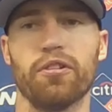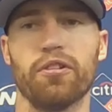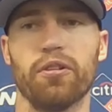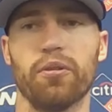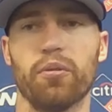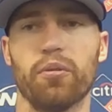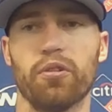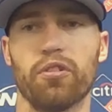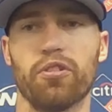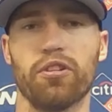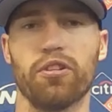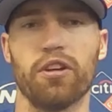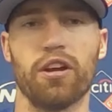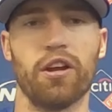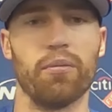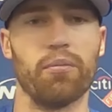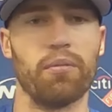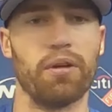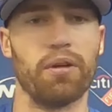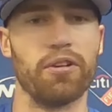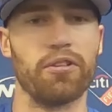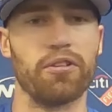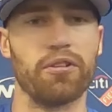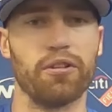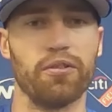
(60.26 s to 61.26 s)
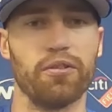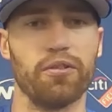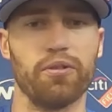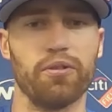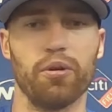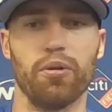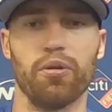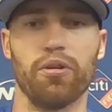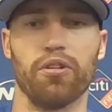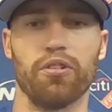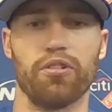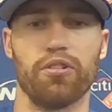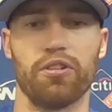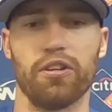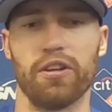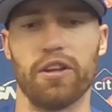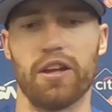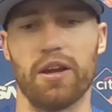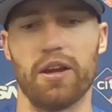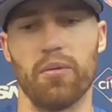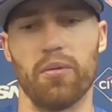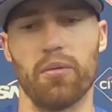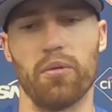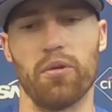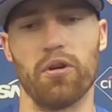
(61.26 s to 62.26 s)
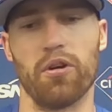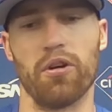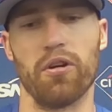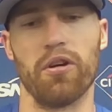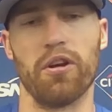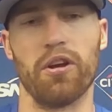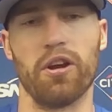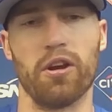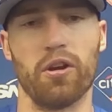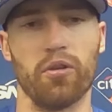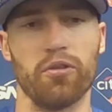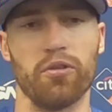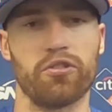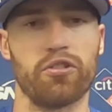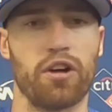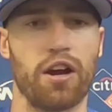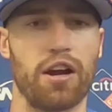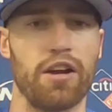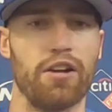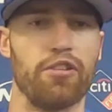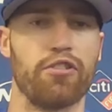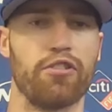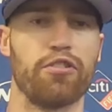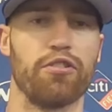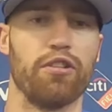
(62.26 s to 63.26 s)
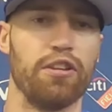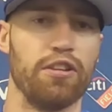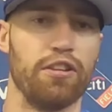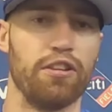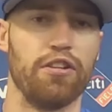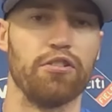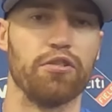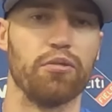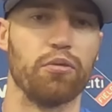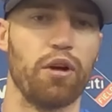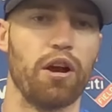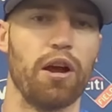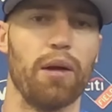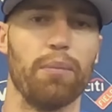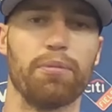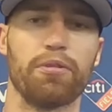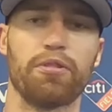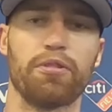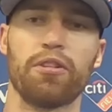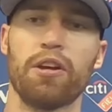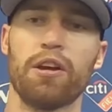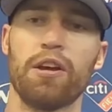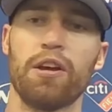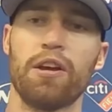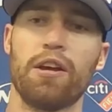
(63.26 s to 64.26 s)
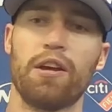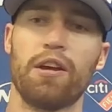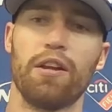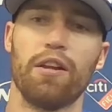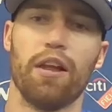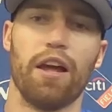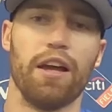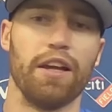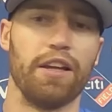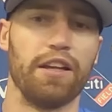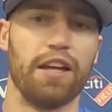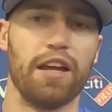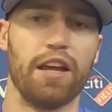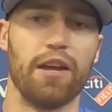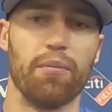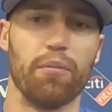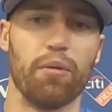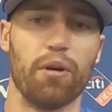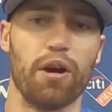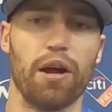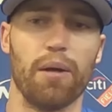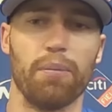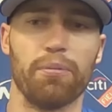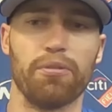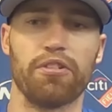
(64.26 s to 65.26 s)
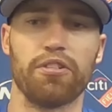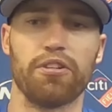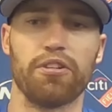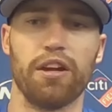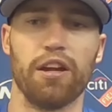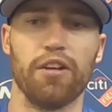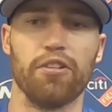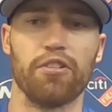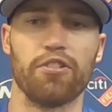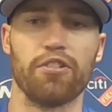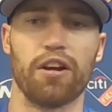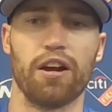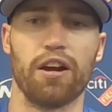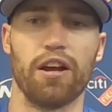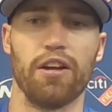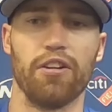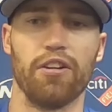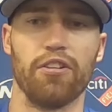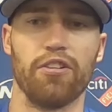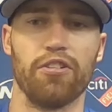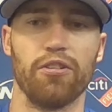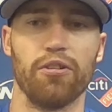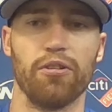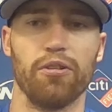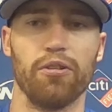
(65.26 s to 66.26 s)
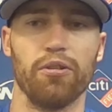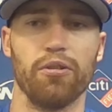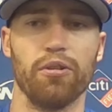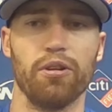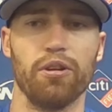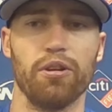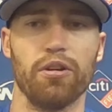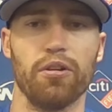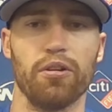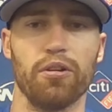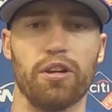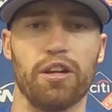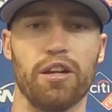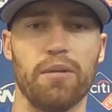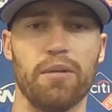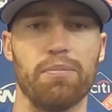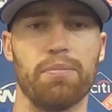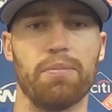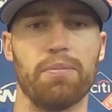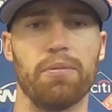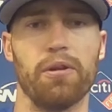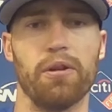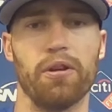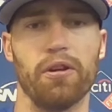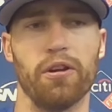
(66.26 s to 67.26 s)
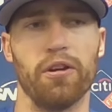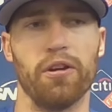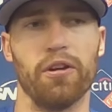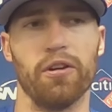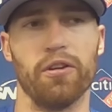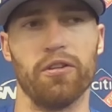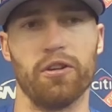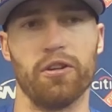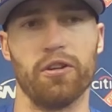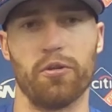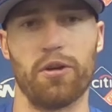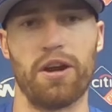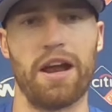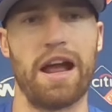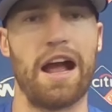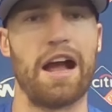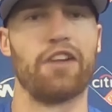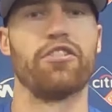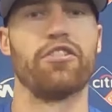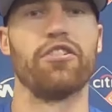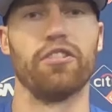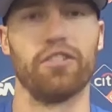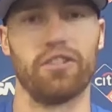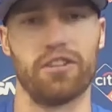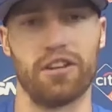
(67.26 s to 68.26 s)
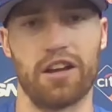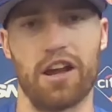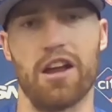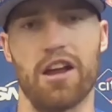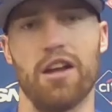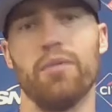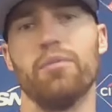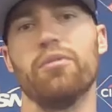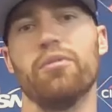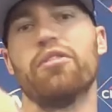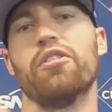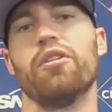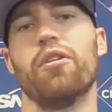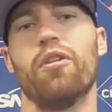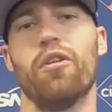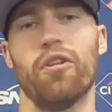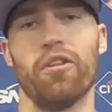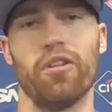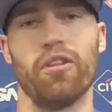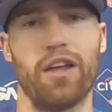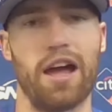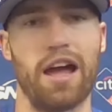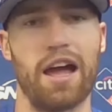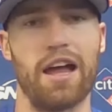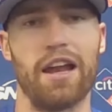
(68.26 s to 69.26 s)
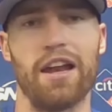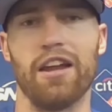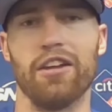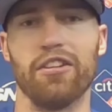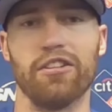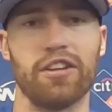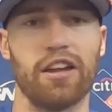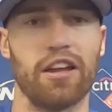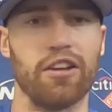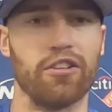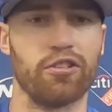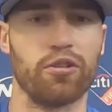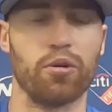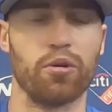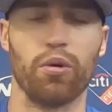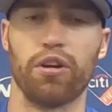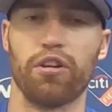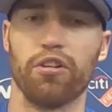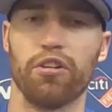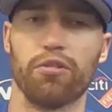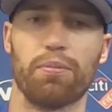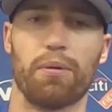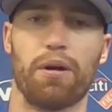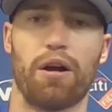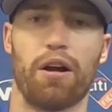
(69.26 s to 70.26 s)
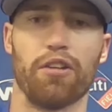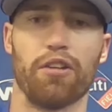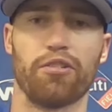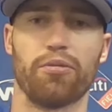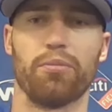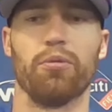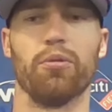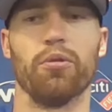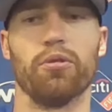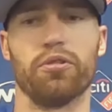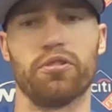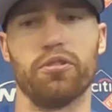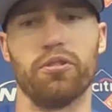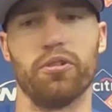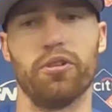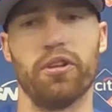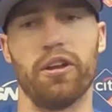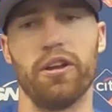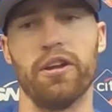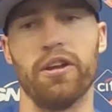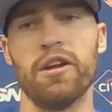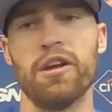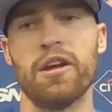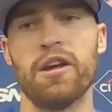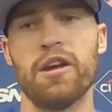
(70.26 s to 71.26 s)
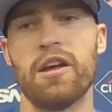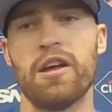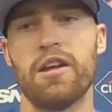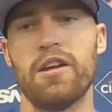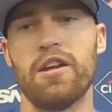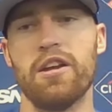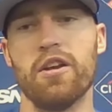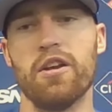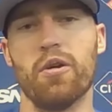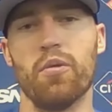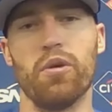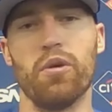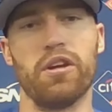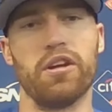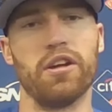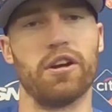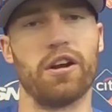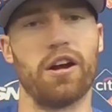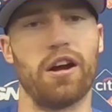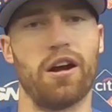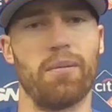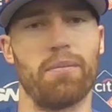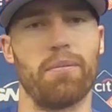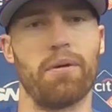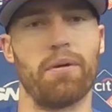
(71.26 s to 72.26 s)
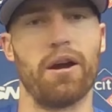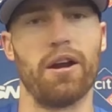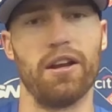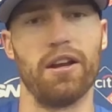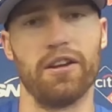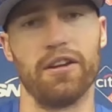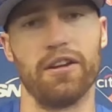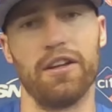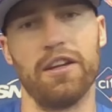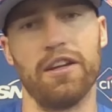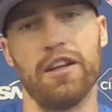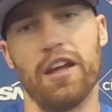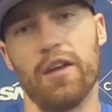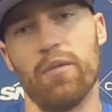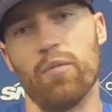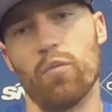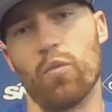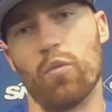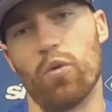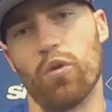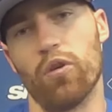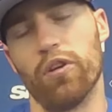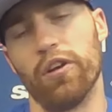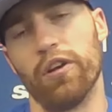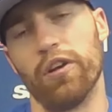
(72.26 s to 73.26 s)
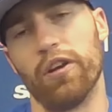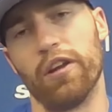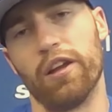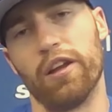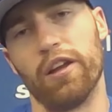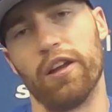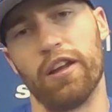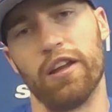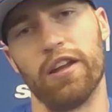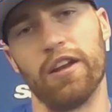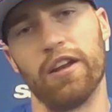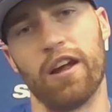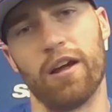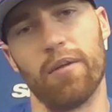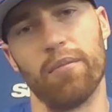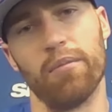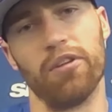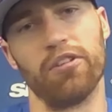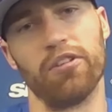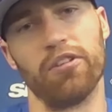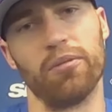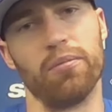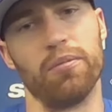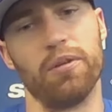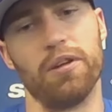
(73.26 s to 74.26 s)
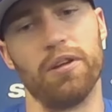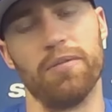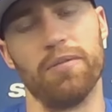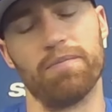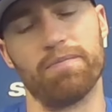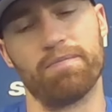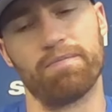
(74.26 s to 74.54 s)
that we're staying mentally focused and that we're, you know, trying to treat these reps like game reps and trying to, you know, keep the reaction times and all that as quick as possible so that, you know, we can hop right into game one and not miss a beat.